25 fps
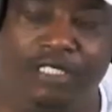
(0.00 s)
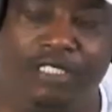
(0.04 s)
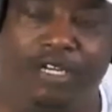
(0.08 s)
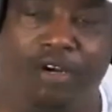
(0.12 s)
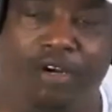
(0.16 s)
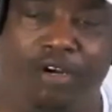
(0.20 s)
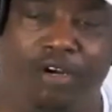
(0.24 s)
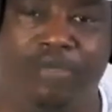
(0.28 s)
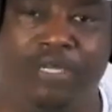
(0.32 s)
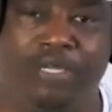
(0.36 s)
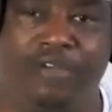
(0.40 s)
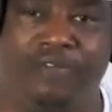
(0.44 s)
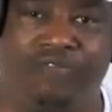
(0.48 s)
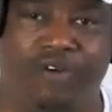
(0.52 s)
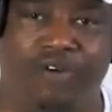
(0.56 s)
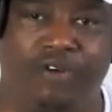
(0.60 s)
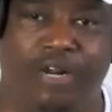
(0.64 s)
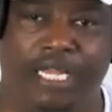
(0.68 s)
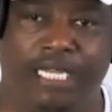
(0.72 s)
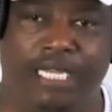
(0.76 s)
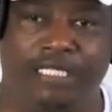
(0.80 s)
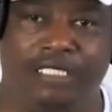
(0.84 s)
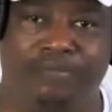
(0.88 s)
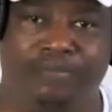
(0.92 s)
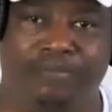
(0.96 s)
Don't be
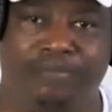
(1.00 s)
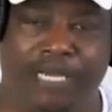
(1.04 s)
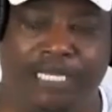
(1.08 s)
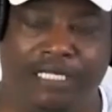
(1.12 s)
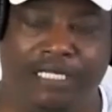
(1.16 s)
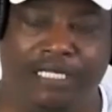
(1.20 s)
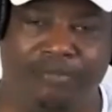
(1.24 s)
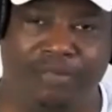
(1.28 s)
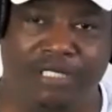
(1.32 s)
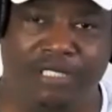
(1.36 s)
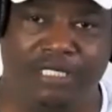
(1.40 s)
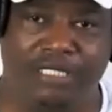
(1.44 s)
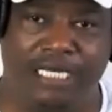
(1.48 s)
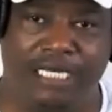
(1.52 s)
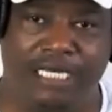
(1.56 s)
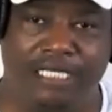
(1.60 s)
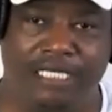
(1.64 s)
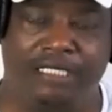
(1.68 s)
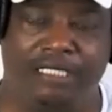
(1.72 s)
afraid to make the mistakes.